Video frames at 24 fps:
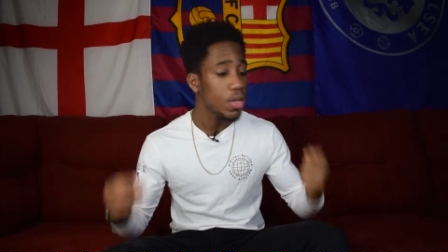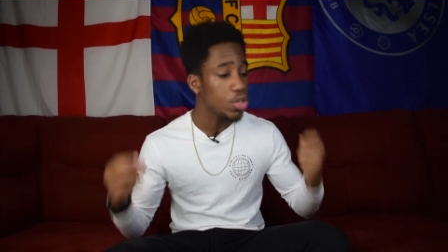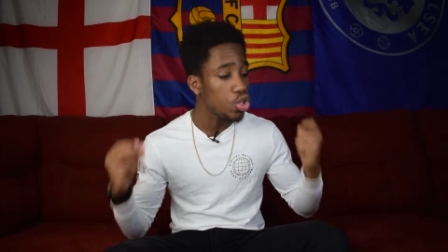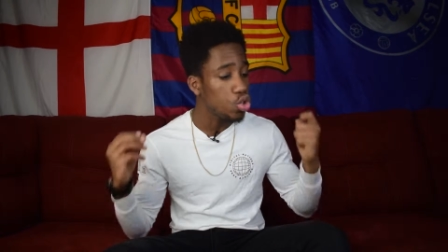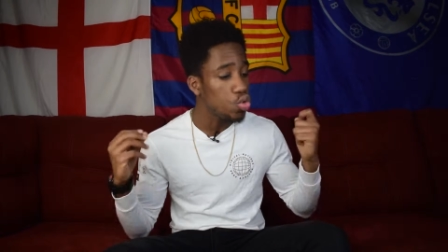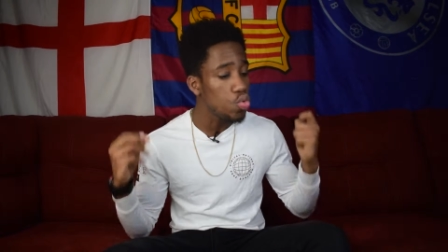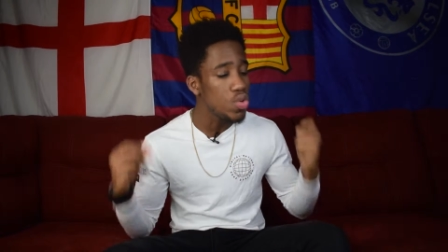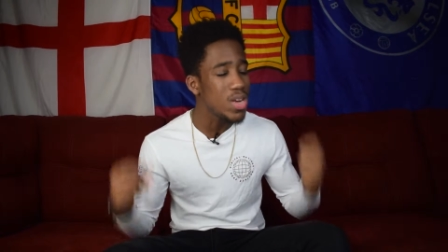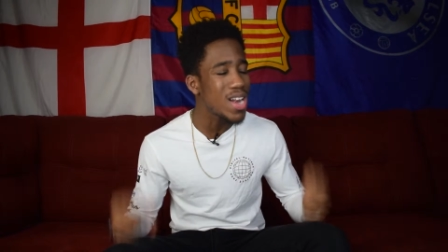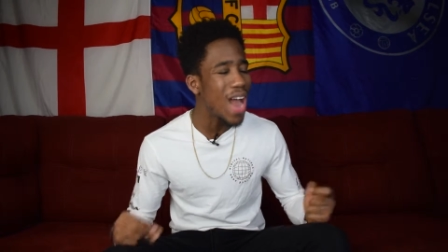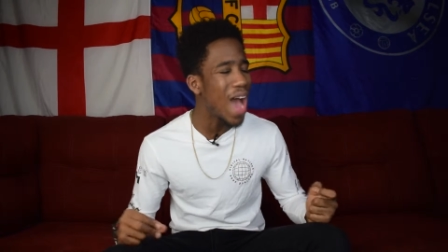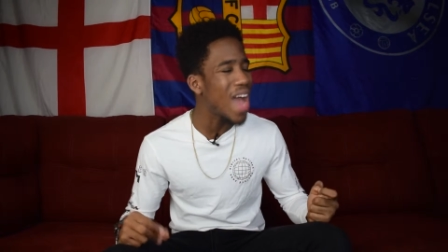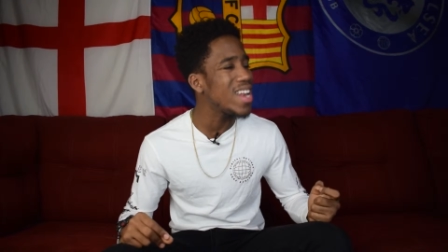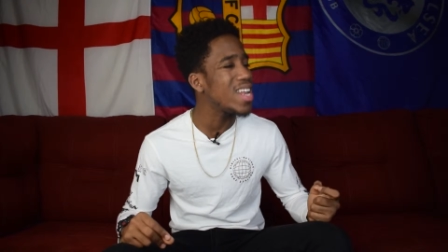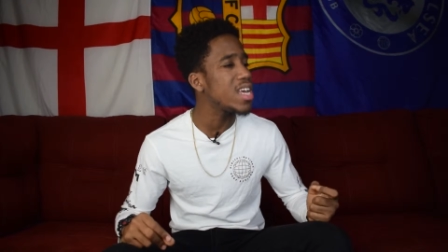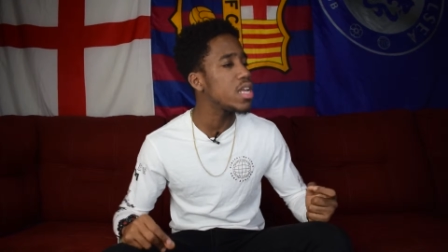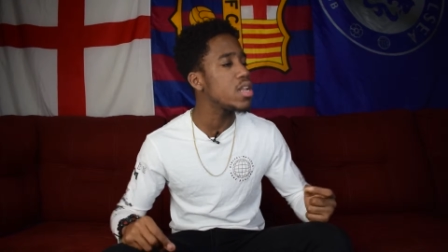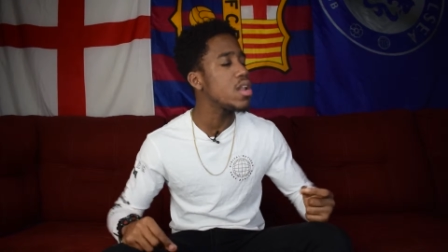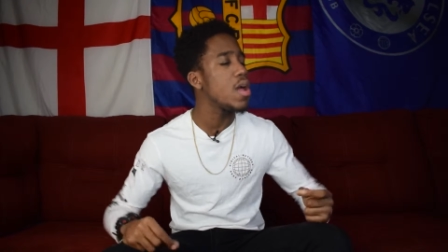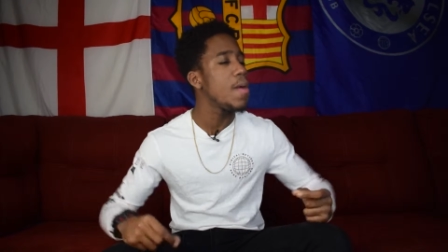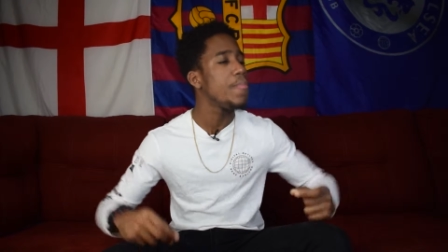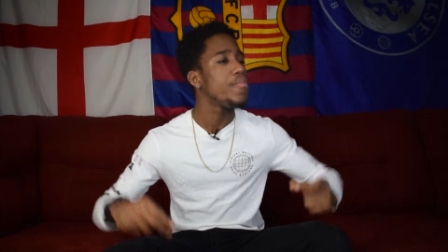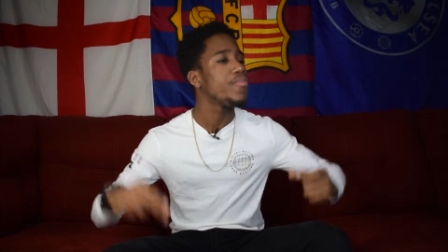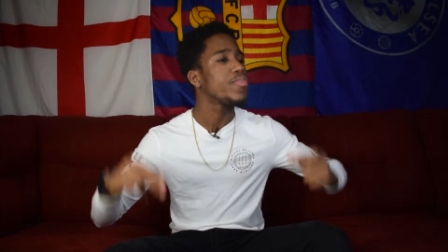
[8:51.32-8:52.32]

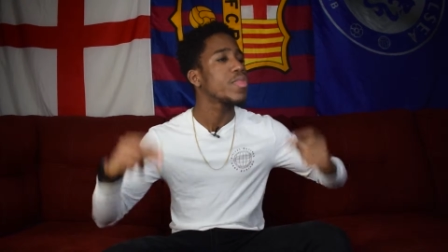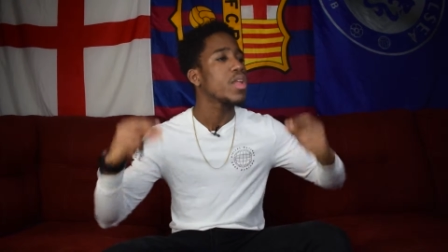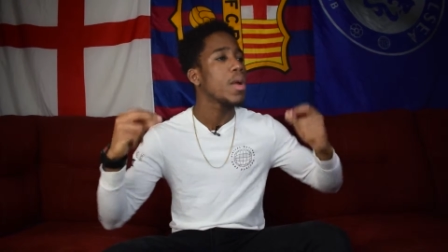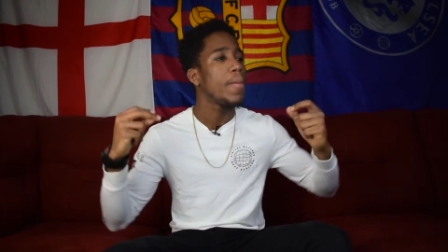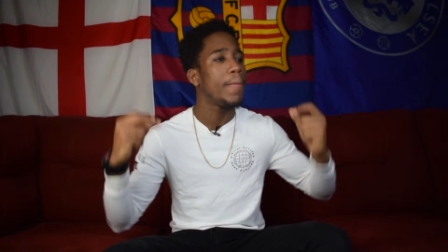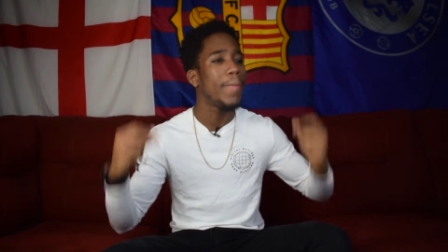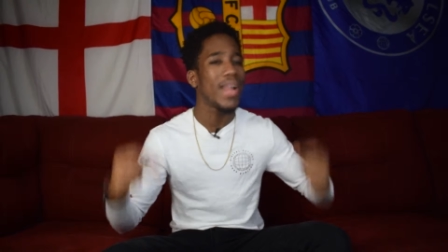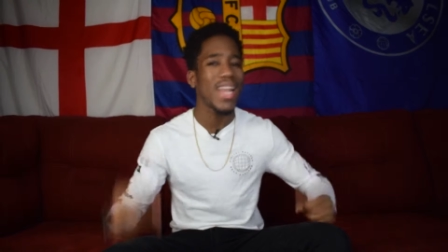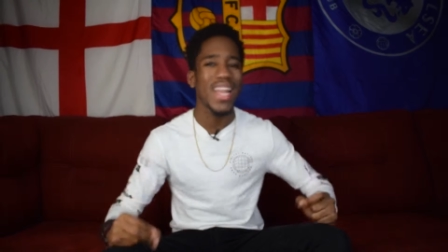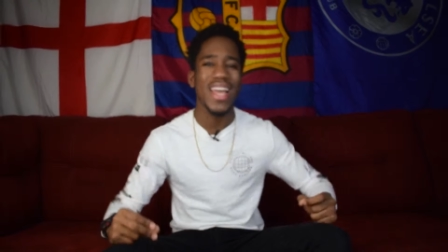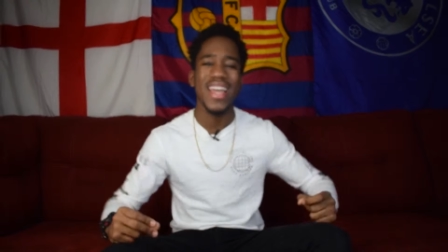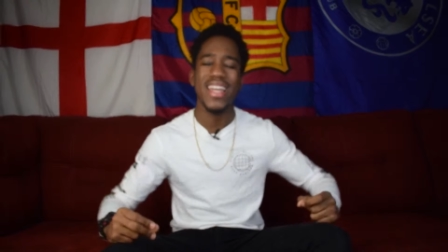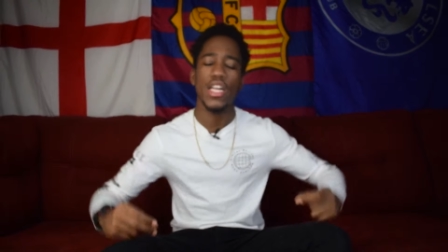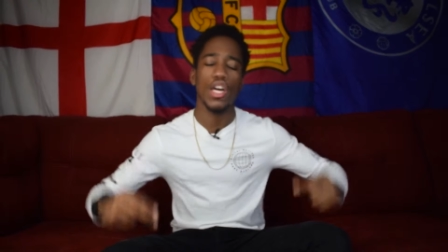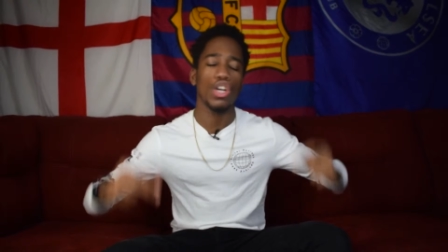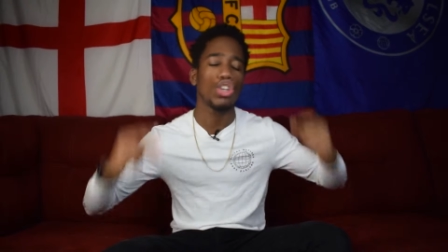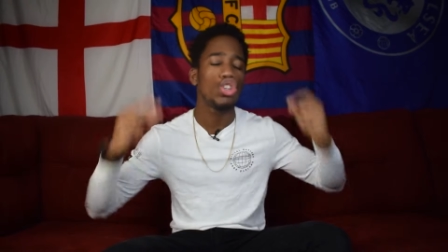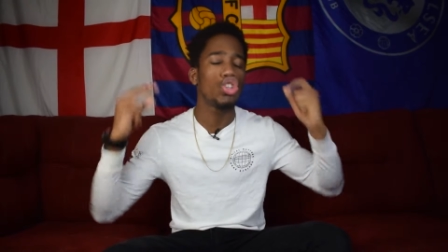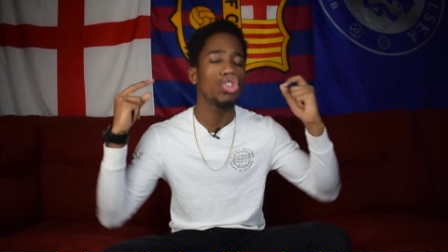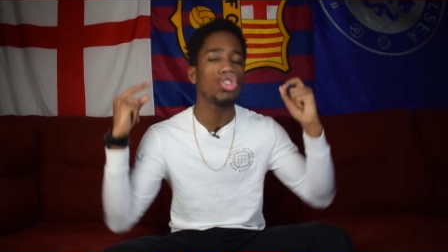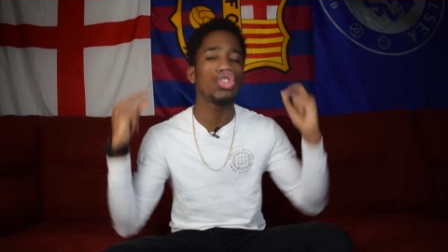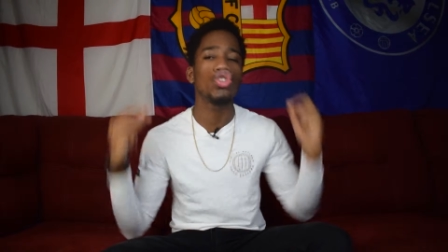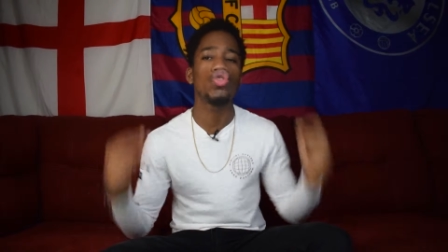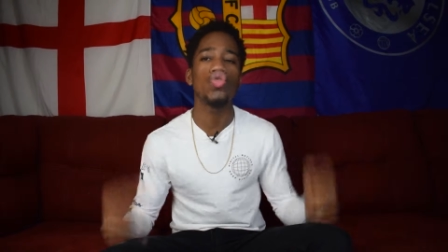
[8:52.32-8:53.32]
United played a
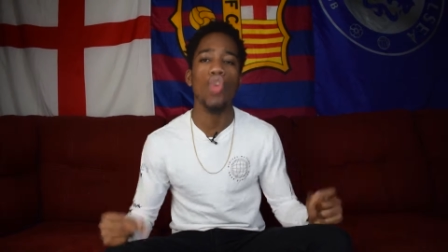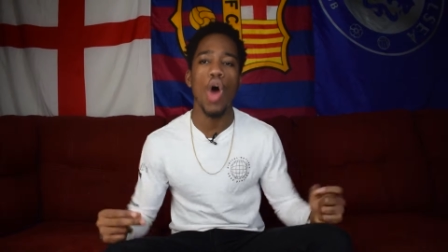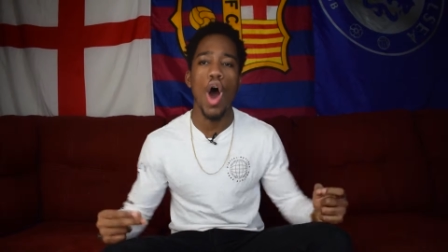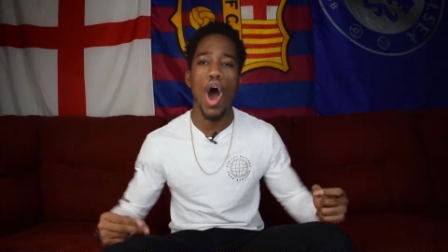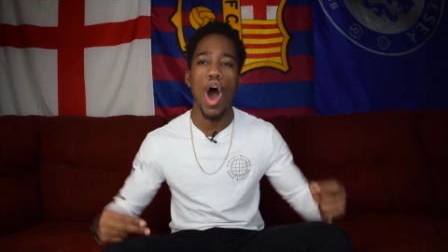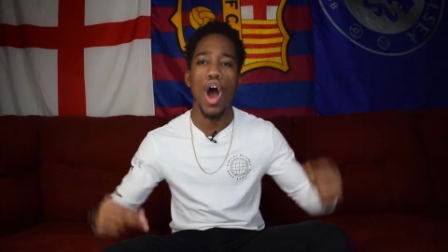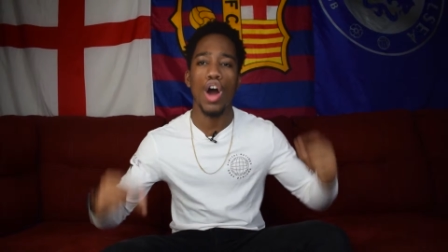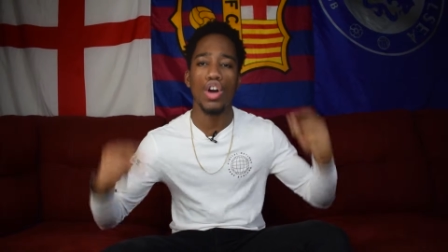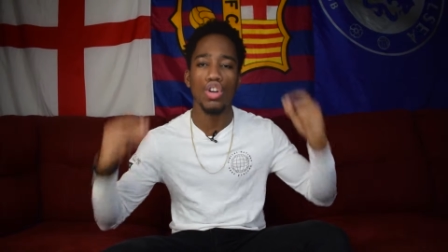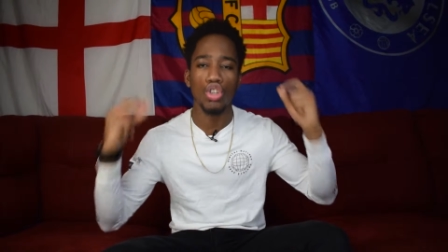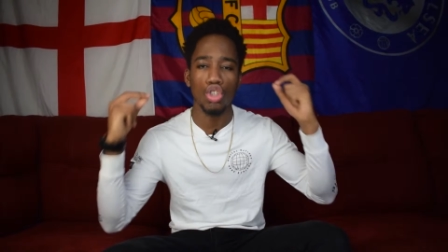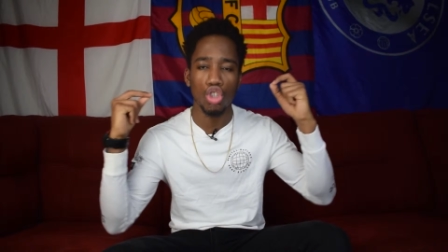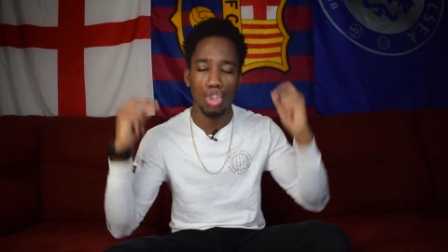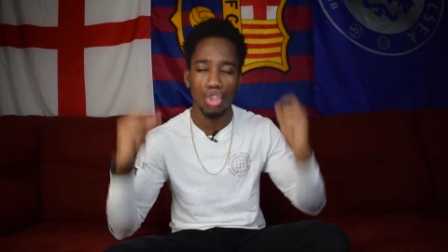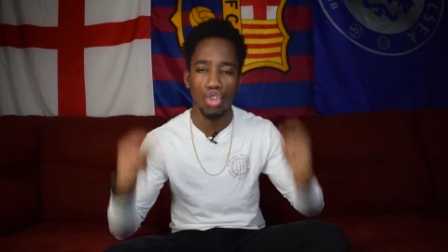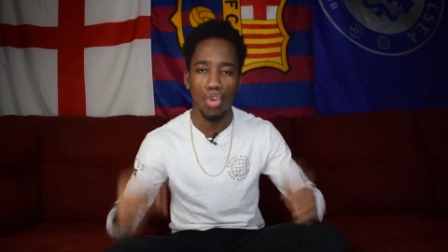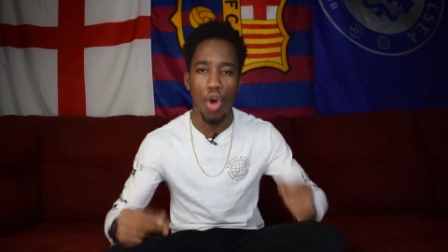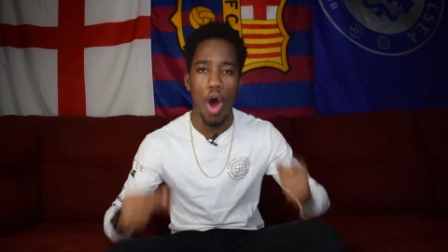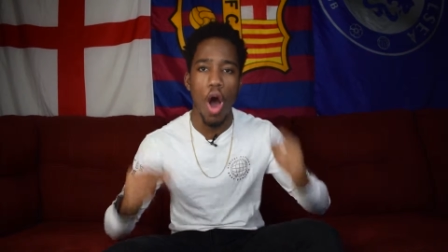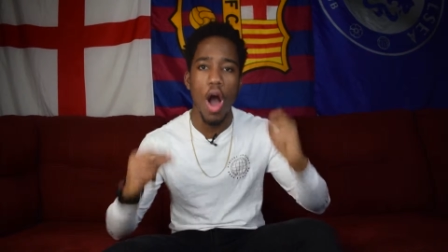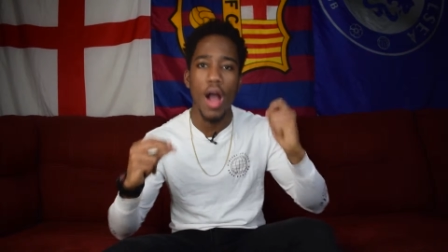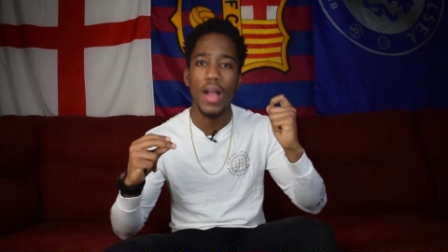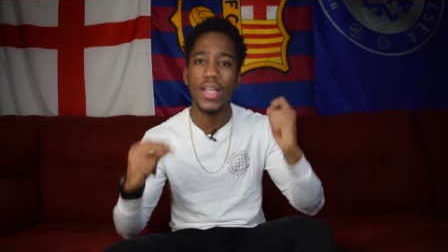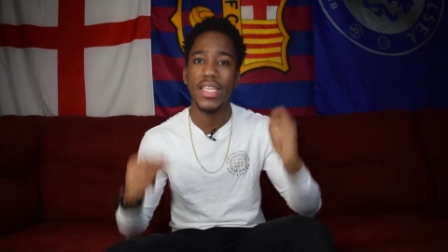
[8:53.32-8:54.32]
strong,
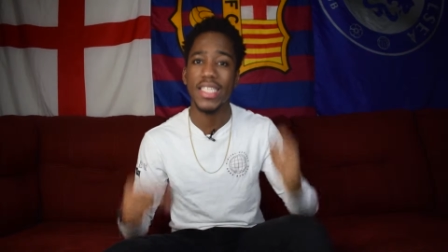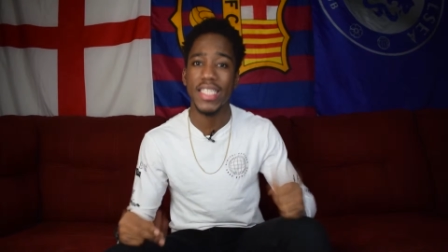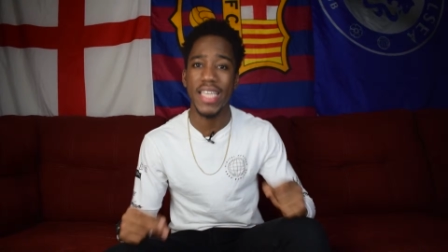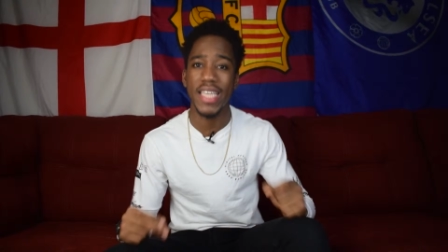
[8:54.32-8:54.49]
strong